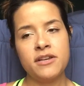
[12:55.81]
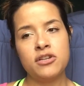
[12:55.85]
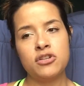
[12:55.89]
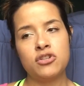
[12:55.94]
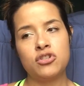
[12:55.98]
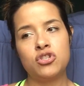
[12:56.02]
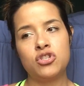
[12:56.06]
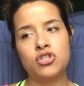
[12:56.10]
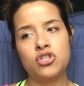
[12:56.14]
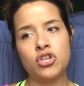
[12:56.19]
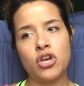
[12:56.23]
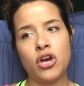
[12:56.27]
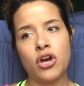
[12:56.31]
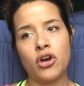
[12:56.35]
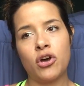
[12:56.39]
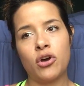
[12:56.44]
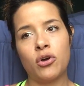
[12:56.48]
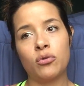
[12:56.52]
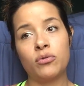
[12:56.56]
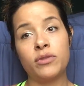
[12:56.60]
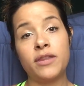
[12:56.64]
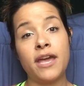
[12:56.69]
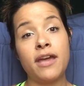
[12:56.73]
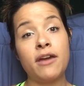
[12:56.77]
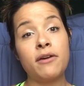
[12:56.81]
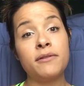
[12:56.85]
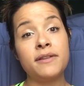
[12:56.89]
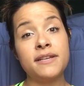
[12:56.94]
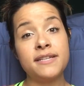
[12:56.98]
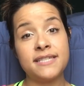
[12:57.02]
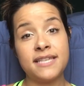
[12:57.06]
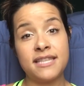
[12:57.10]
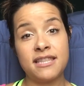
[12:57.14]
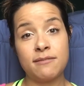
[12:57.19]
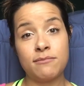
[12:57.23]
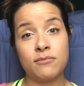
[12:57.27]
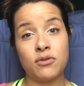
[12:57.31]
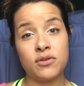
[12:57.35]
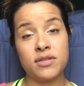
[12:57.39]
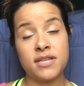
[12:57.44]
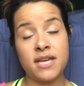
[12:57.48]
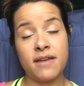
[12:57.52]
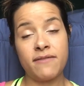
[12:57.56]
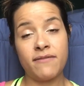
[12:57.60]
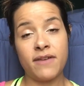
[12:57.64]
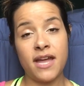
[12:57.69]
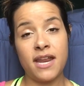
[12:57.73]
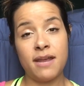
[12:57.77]
So they only said the
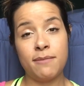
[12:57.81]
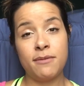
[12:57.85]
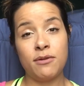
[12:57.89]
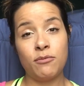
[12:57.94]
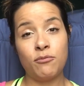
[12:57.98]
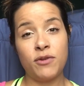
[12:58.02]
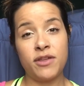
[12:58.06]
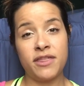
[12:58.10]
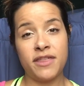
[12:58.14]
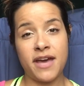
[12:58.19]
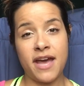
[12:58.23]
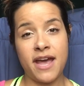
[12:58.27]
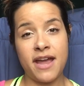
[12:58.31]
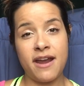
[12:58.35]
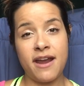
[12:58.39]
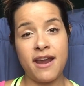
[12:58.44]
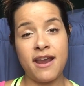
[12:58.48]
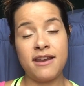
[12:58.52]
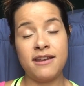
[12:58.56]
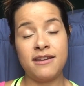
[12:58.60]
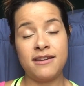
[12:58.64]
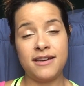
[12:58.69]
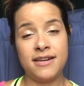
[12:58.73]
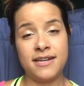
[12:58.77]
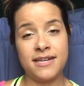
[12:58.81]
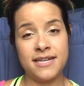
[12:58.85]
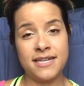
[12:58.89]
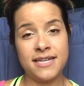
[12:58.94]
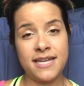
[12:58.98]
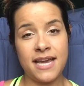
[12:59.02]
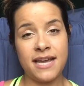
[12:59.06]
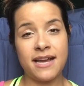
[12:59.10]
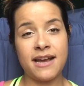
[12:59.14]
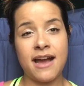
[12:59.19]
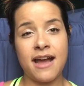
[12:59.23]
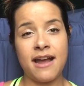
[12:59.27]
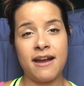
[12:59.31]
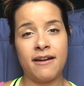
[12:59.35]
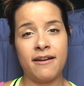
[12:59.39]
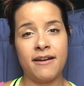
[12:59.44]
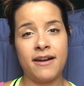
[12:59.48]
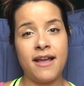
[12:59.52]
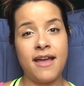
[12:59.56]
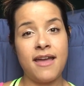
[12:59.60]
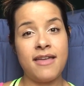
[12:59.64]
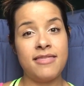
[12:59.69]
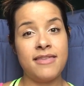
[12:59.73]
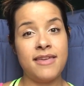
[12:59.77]
multivitamin with iron, and you need to take iron,
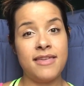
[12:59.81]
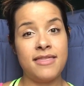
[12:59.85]
and